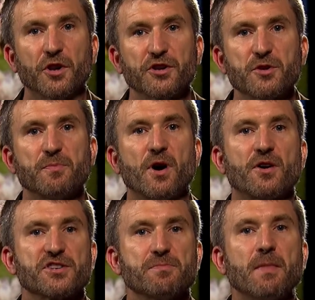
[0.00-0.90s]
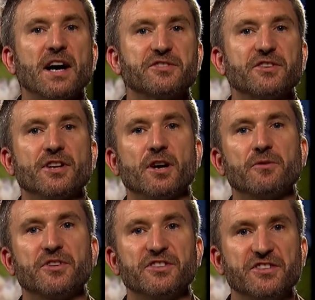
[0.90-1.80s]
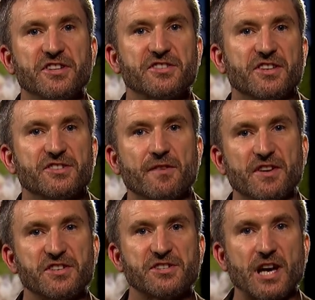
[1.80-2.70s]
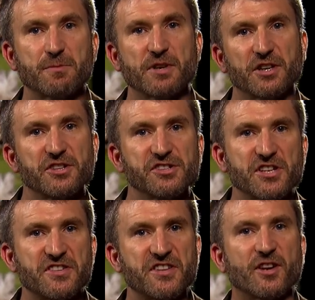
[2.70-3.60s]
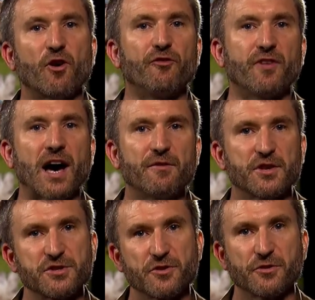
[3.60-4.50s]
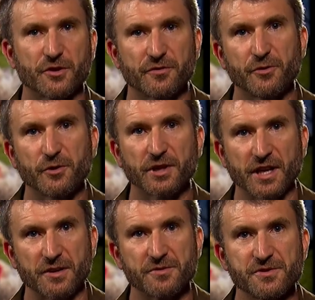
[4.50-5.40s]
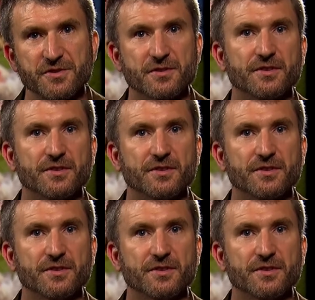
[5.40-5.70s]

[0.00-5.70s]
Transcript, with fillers: of the bars might denote the distance of a segment consisting of 534 letters.